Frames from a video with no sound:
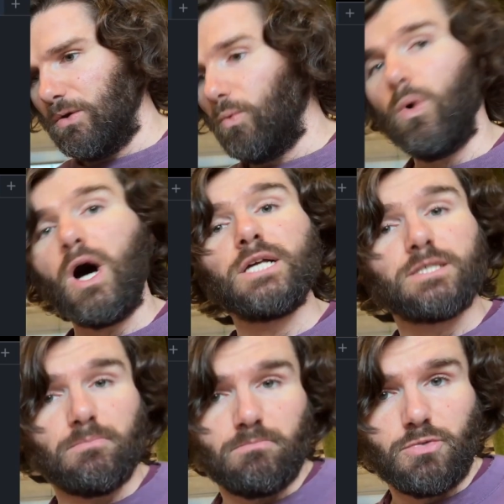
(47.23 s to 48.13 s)

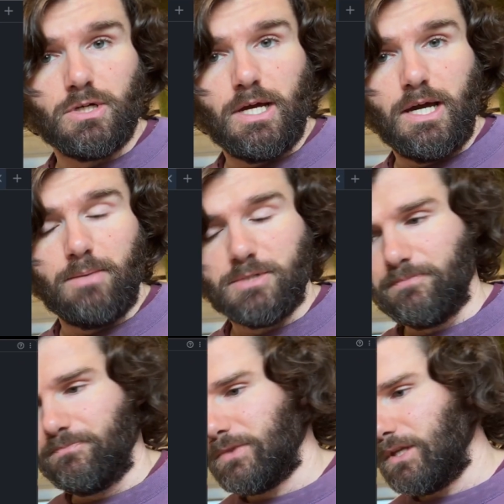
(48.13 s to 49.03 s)
Wasm perhaps.
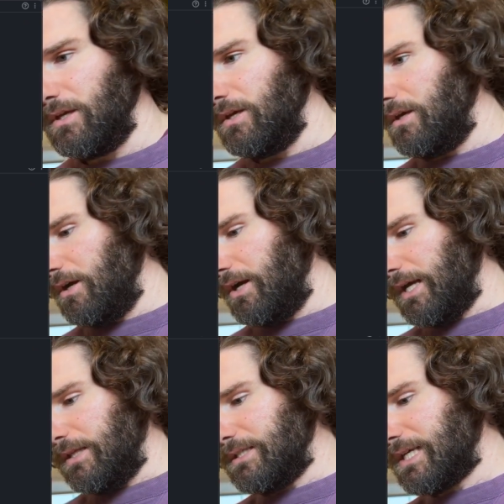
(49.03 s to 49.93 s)
All
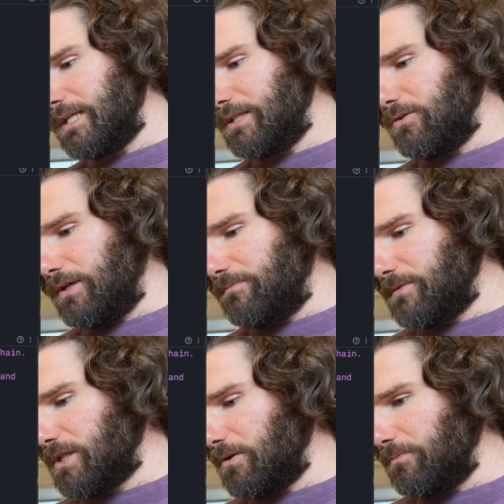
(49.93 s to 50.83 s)
right, let's get into it.
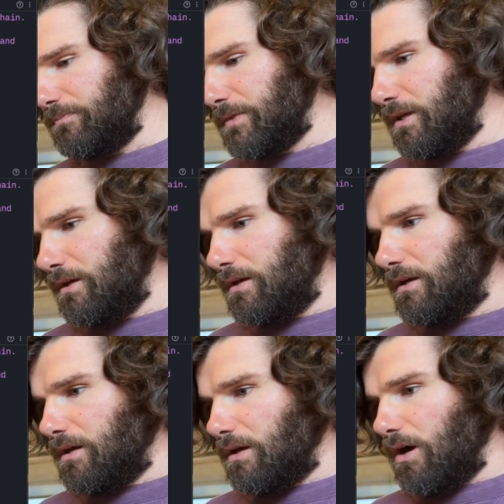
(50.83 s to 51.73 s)
So
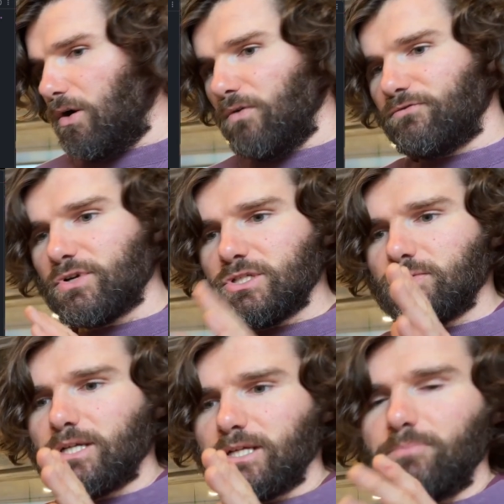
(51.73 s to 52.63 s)
first,
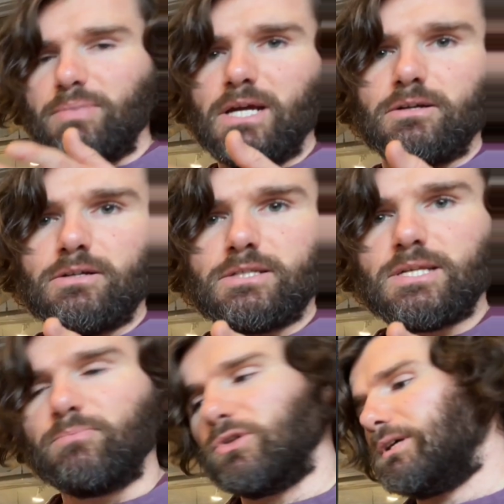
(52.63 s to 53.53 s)
we're going to compare
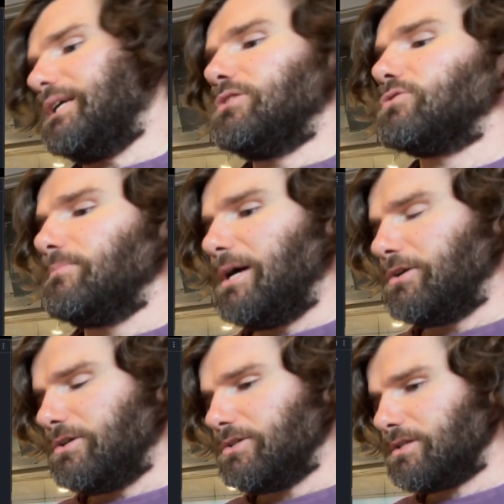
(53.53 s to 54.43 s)
simple
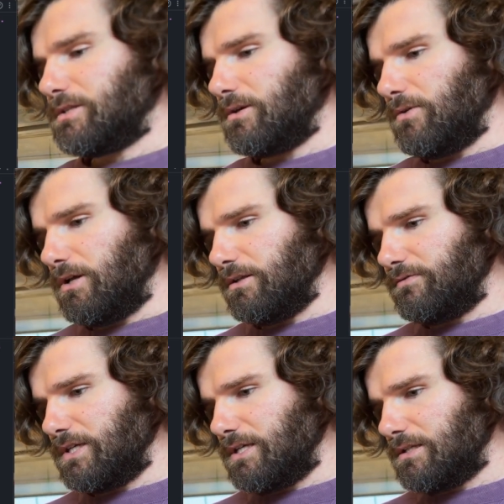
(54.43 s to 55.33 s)
incrementers. So all of
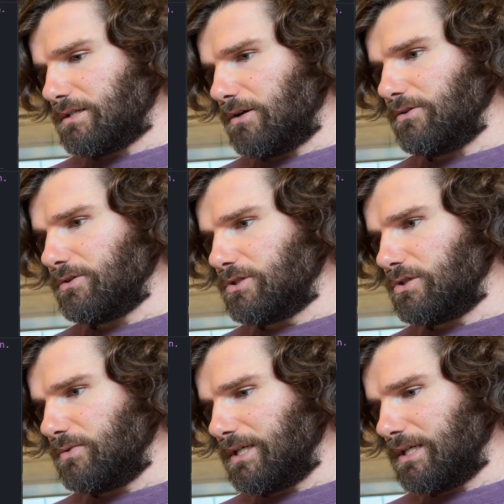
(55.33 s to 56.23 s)
these, all they're
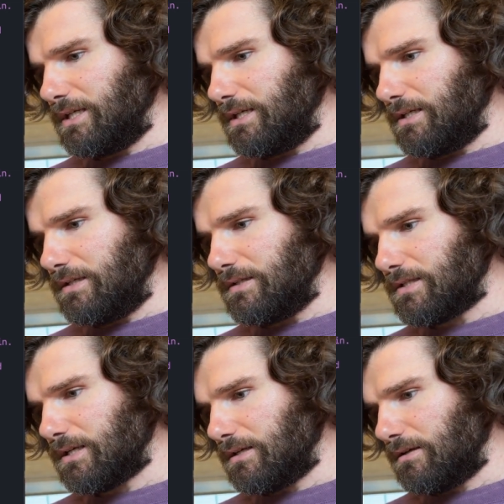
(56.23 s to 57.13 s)
doing is